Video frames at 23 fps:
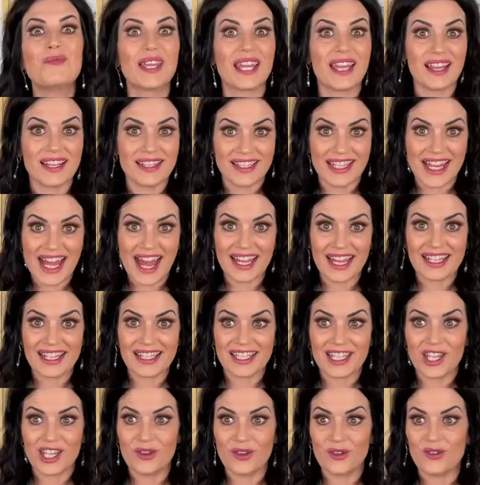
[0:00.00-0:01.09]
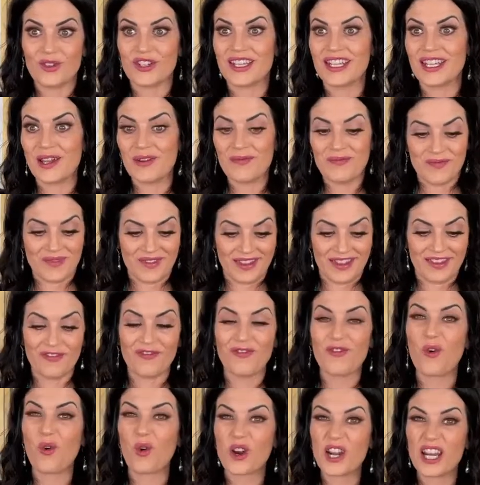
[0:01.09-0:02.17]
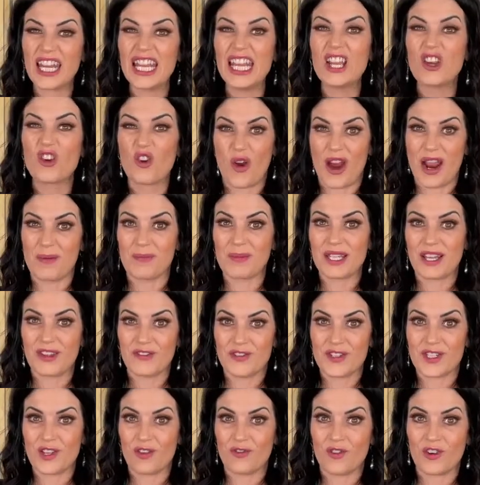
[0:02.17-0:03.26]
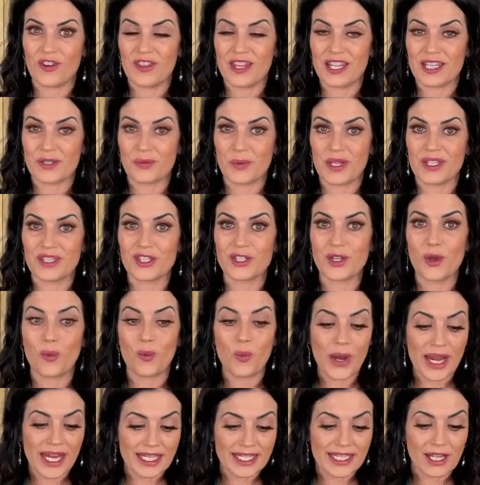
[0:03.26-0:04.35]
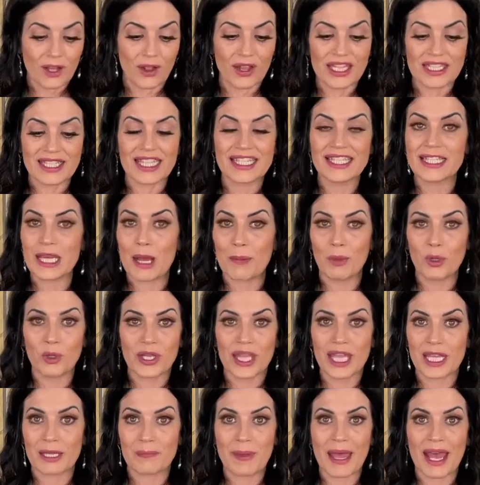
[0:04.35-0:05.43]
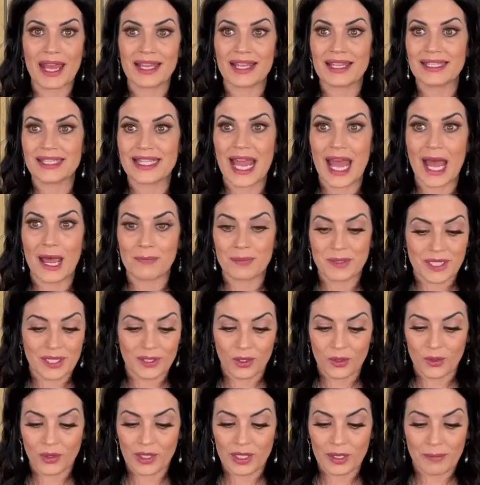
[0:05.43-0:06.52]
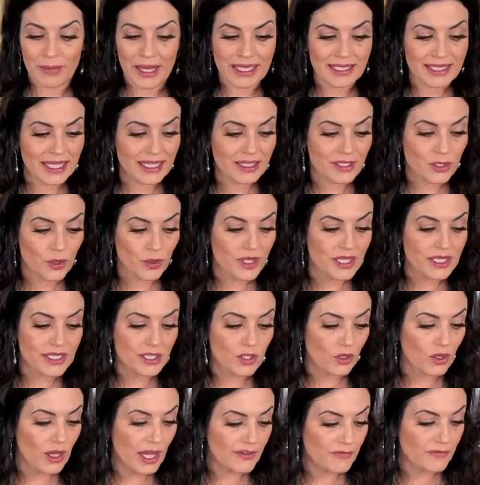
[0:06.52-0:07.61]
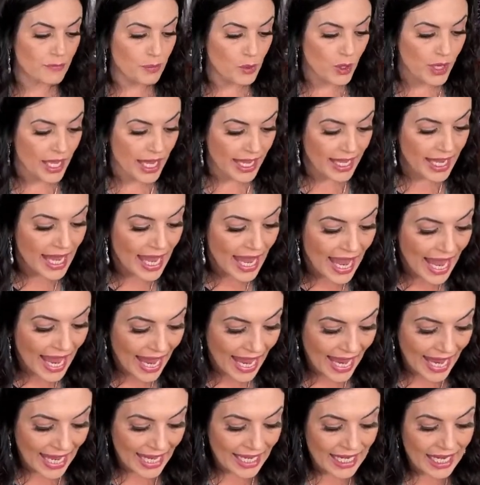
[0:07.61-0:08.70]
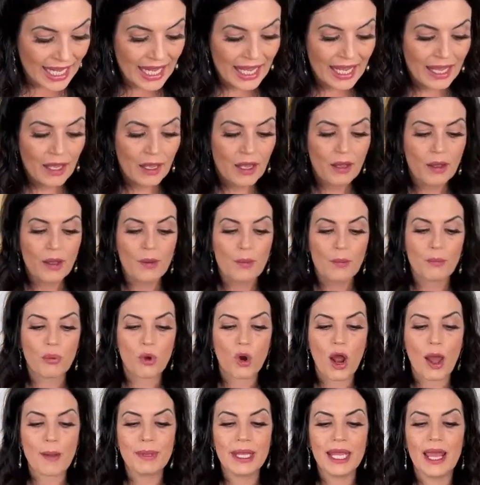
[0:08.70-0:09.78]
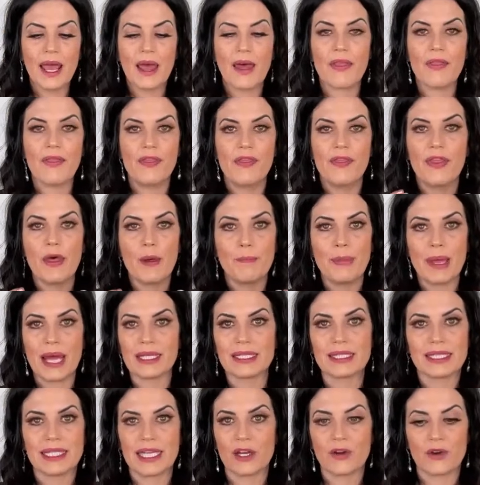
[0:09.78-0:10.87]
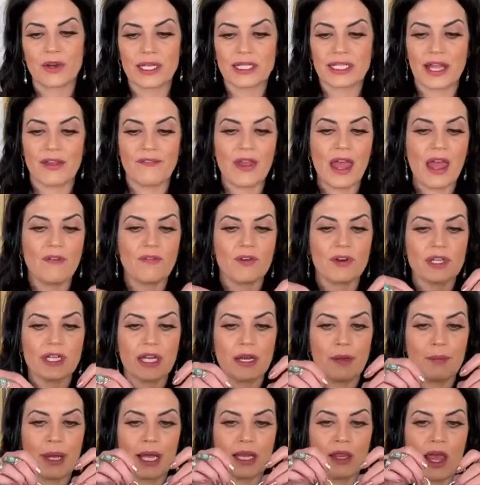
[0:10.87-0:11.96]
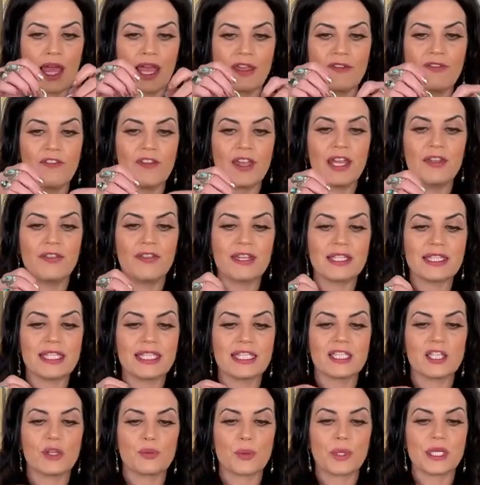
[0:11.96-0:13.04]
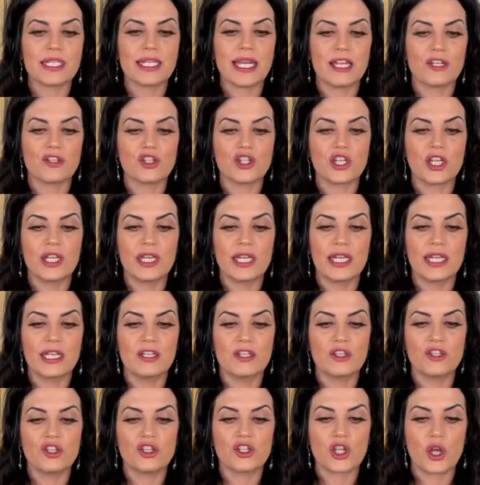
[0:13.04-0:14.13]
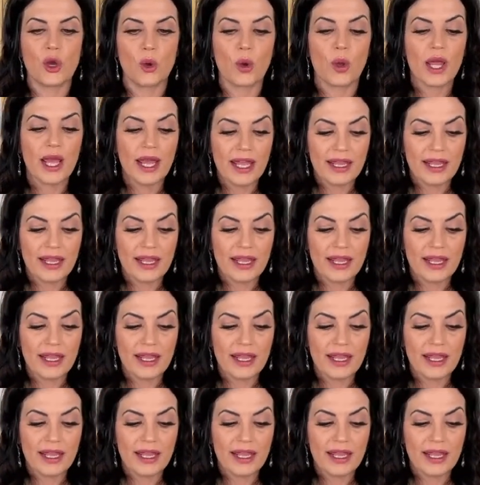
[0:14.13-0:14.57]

Because that is huge. Yep, forty yeah. grams of silver in this one. So wait till it's a double kickback is absolutely amazing. So the still life bouquet and probably the best earrings I've ever done in my life. And this is the retention hinge. So